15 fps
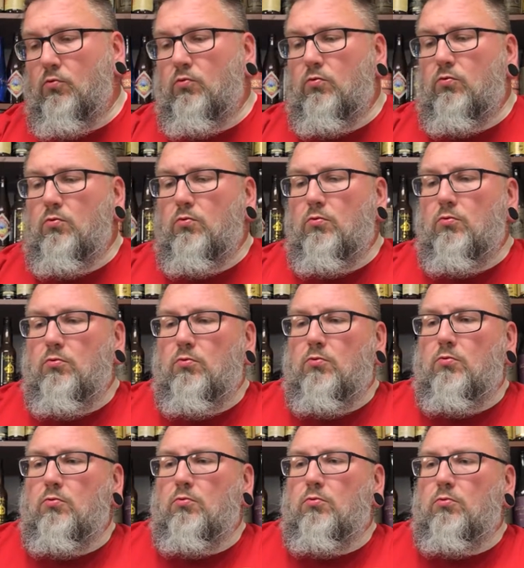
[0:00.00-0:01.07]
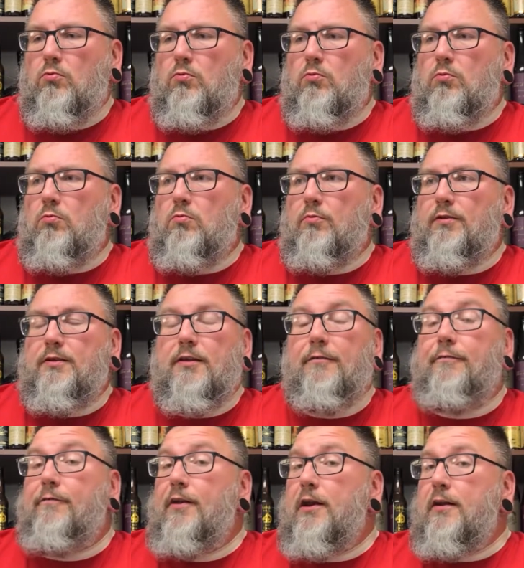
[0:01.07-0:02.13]
Ooh, ooh, ooh,
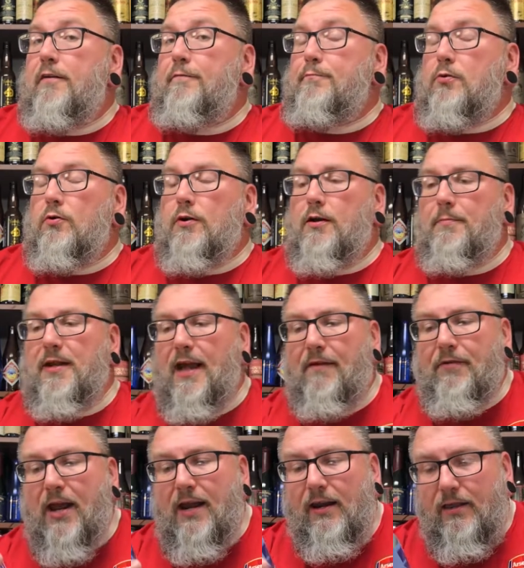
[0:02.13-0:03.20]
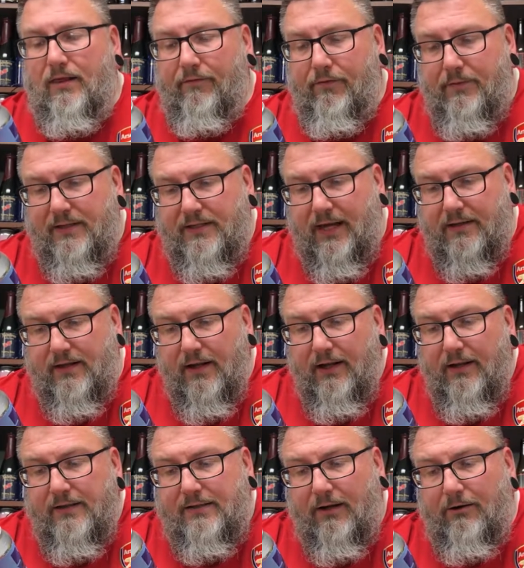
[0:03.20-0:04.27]
Definitive Brewing Company. Haven't had anything from these guys.
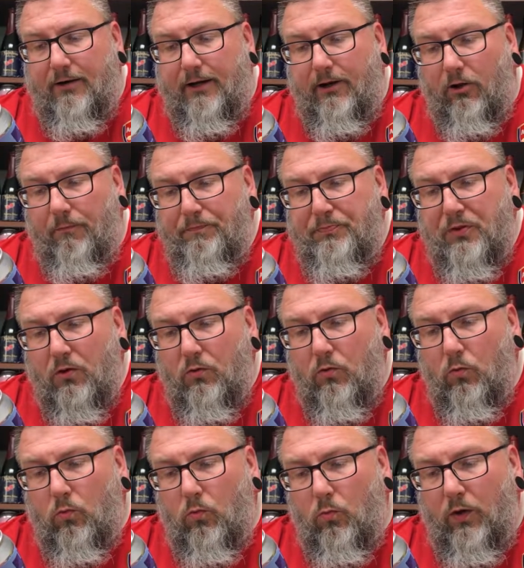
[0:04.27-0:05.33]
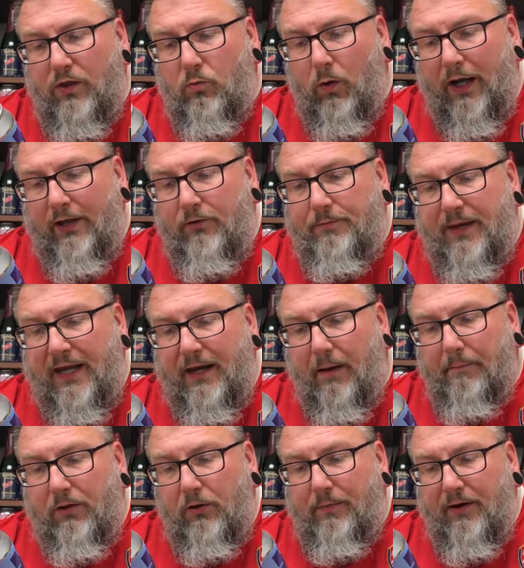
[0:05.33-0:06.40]
Sour ale with wild Maine,
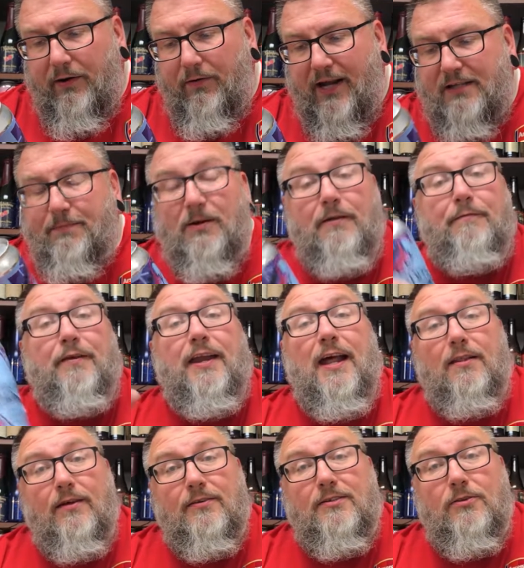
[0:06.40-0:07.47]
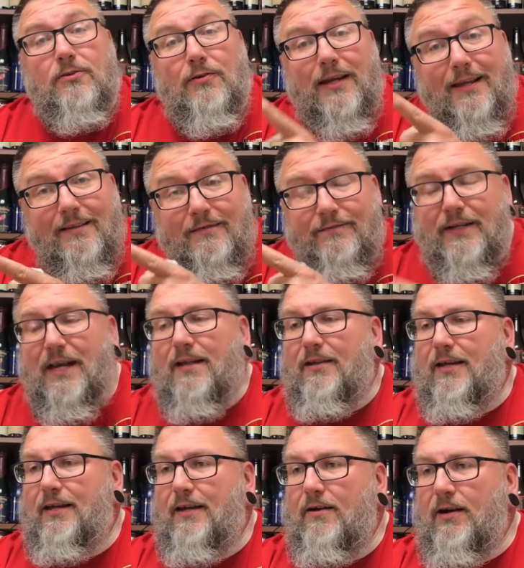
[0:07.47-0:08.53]
blueberry, raspberry, and vanilla. So there is vanilla
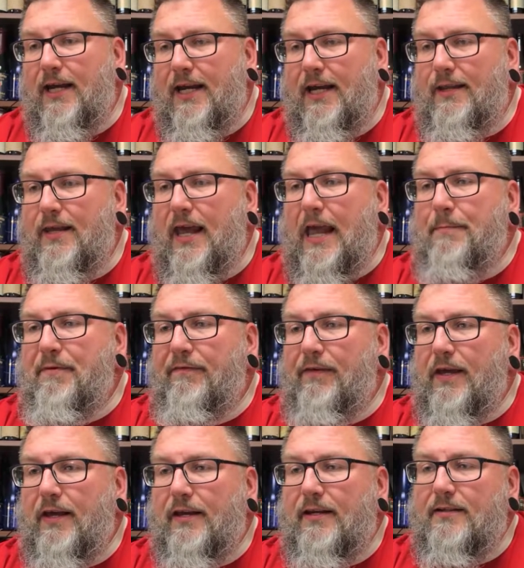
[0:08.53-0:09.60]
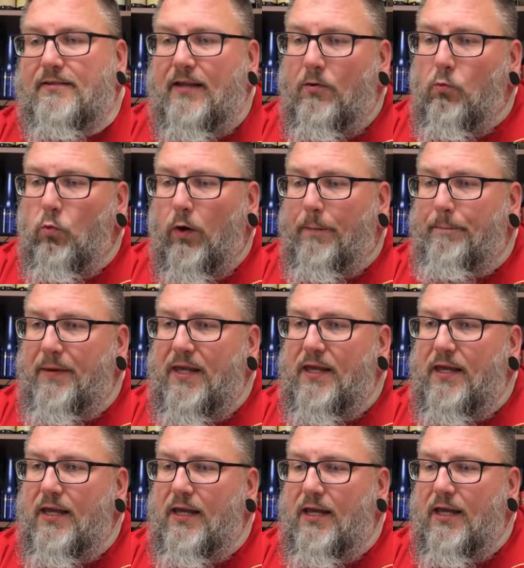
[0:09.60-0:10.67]
in there, and the ABV on this would
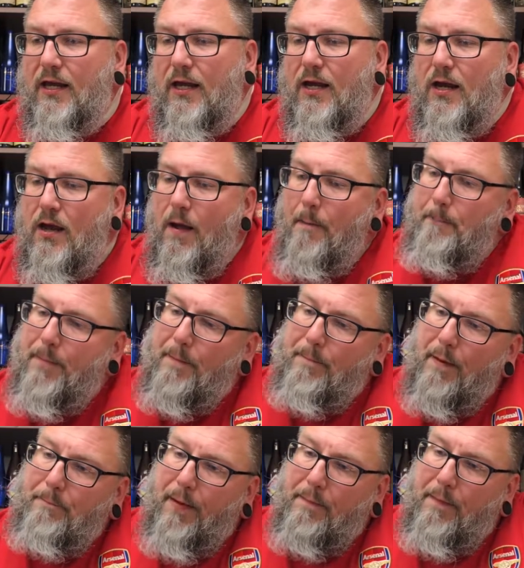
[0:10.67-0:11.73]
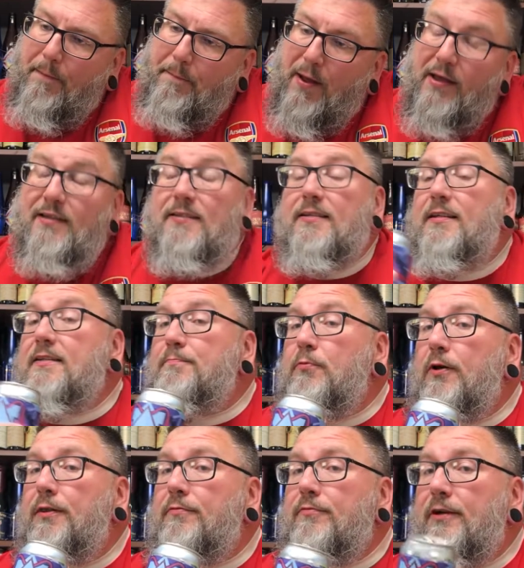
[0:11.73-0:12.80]
be
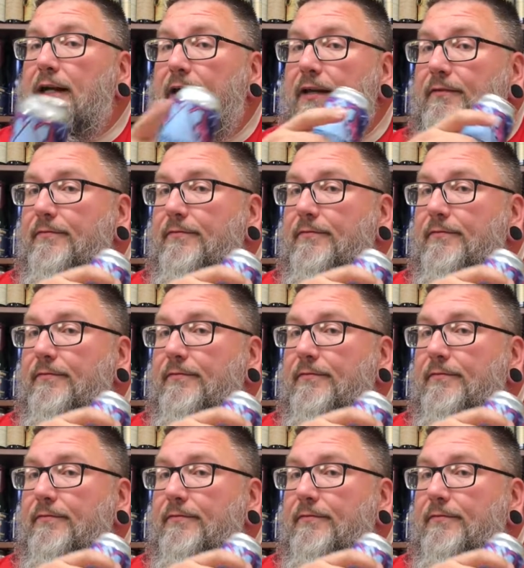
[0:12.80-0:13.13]
6.3.